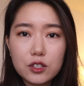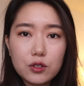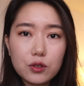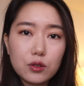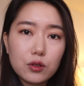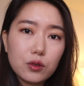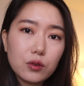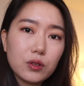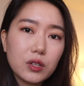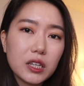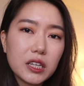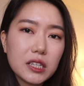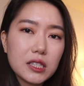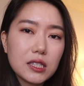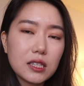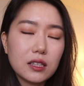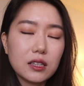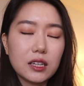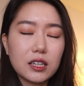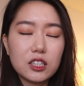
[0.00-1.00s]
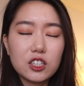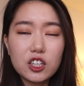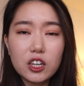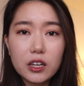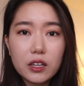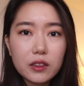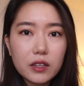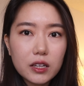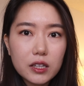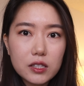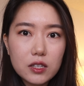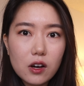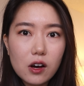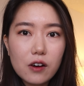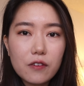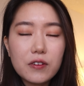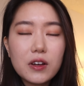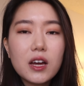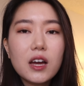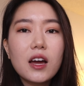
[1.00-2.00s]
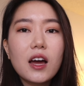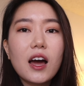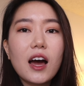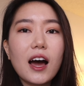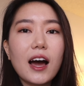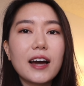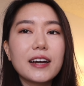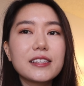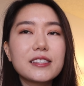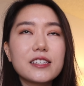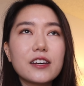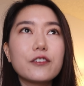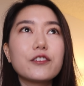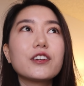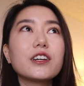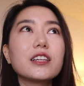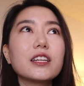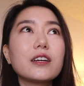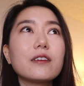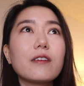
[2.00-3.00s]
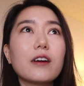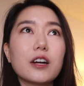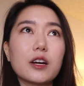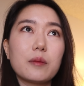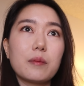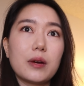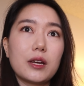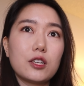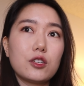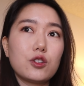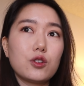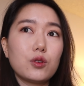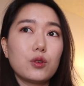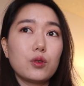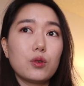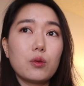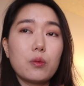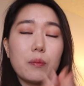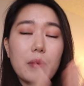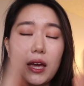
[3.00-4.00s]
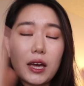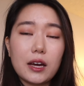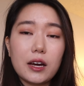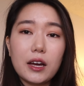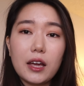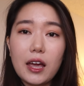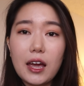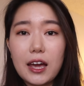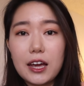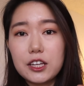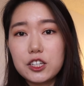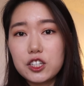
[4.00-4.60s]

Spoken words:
to-do lists and like checking things off, I definitely recommend you make a